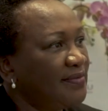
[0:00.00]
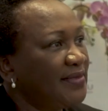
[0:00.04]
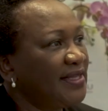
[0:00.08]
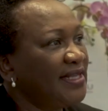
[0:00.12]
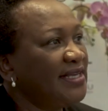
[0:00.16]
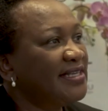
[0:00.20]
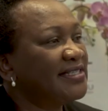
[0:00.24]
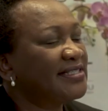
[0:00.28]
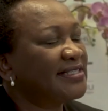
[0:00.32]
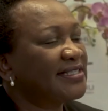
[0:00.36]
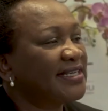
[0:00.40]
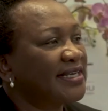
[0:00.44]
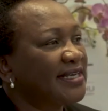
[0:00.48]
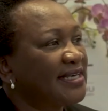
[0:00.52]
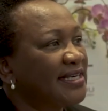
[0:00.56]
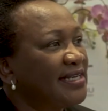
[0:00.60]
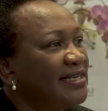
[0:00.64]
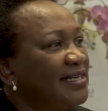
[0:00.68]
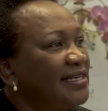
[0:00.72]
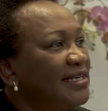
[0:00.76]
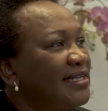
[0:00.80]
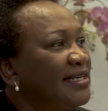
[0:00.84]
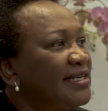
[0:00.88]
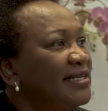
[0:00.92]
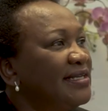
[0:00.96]

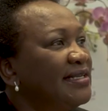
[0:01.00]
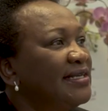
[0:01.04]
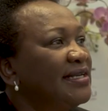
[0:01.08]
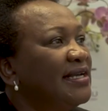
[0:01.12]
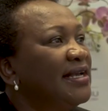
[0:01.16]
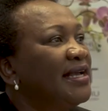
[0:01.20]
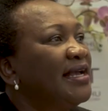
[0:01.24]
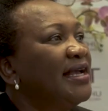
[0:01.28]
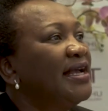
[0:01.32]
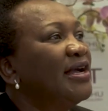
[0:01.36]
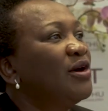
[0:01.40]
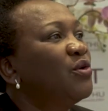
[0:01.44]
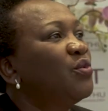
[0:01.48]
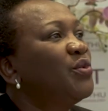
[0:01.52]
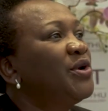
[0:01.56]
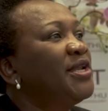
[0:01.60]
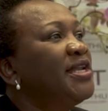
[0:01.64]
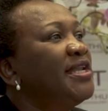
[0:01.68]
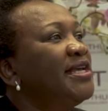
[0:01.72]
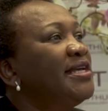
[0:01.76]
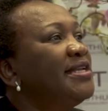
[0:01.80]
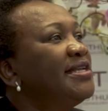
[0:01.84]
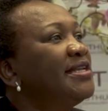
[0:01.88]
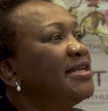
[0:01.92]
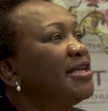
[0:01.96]
Secondly, we
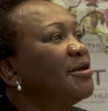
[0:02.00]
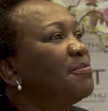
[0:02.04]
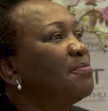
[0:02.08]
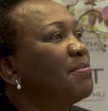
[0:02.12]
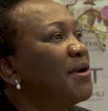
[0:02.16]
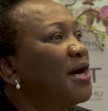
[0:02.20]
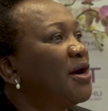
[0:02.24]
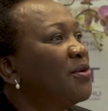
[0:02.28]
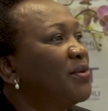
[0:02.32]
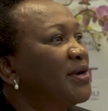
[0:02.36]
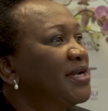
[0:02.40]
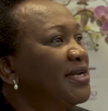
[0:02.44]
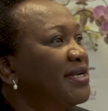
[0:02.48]
need empowered